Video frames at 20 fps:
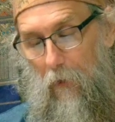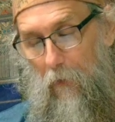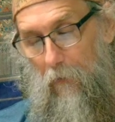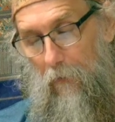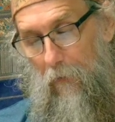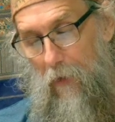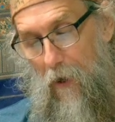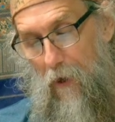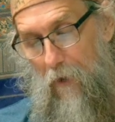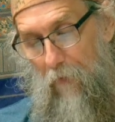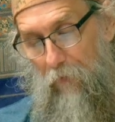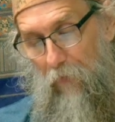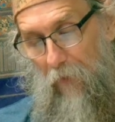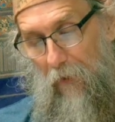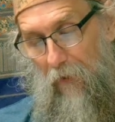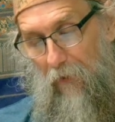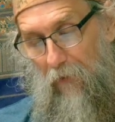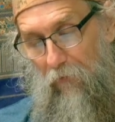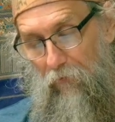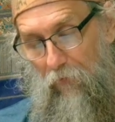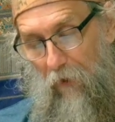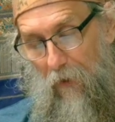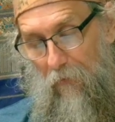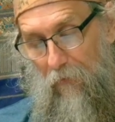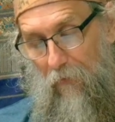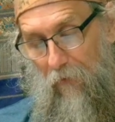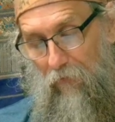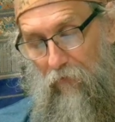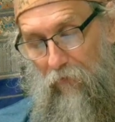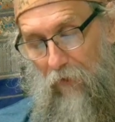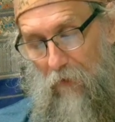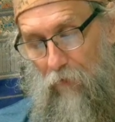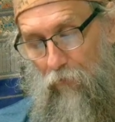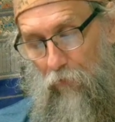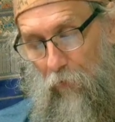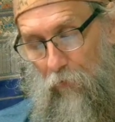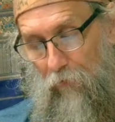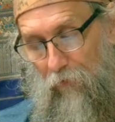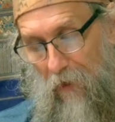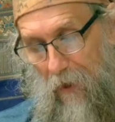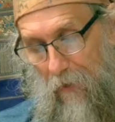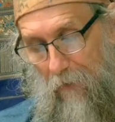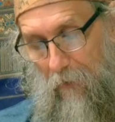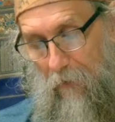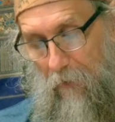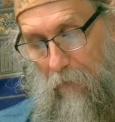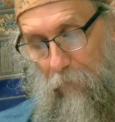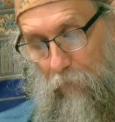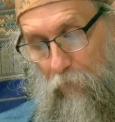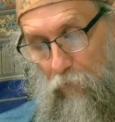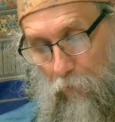Love is the central tenet of